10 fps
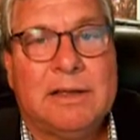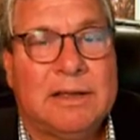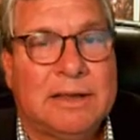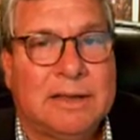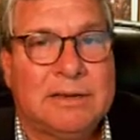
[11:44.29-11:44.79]

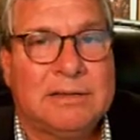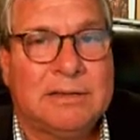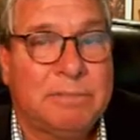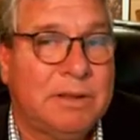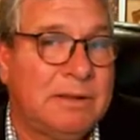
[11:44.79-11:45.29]
to
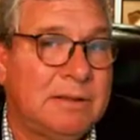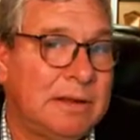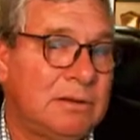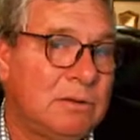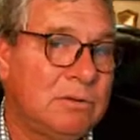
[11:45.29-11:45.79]
something
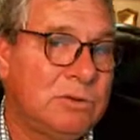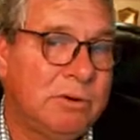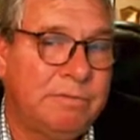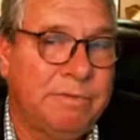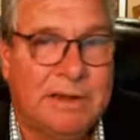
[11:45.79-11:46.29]
that goes
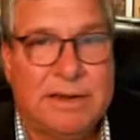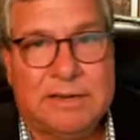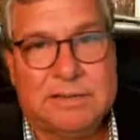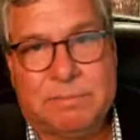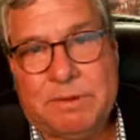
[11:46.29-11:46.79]
toward infinity
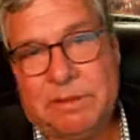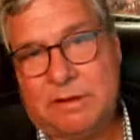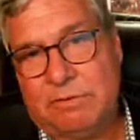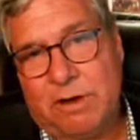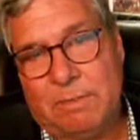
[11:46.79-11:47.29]
and something that
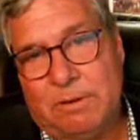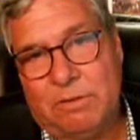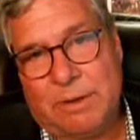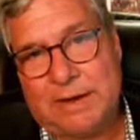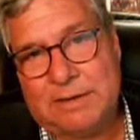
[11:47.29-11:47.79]
can drop all the
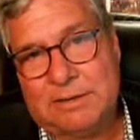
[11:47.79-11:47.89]
way